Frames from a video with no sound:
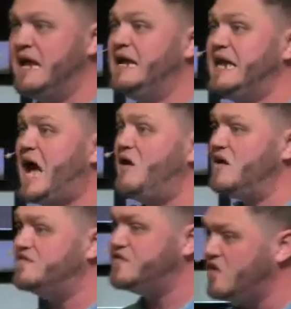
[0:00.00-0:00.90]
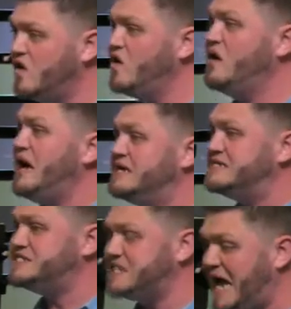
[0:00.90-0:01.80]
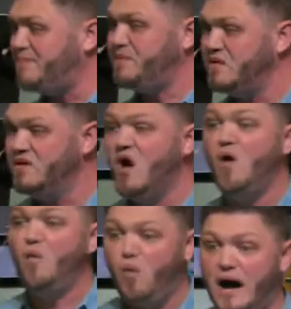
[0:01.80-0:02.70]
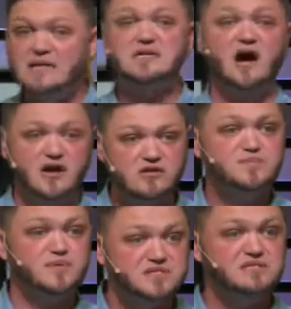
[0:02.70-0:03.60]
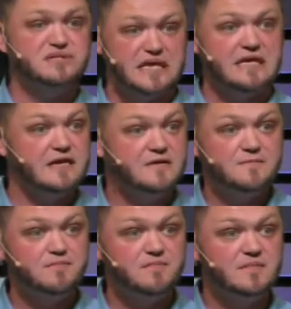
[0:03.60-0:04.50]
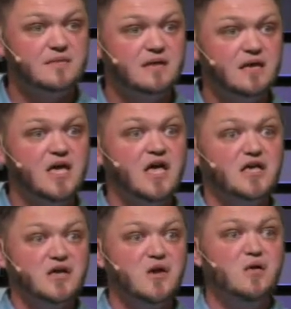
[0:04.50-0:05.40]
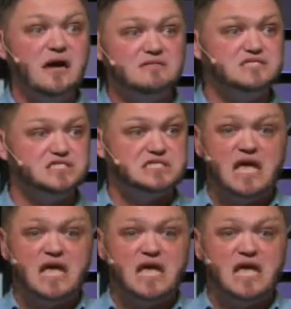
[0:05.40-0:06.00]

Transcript: Now, if you're a disciple, what are you supposed to think? You are just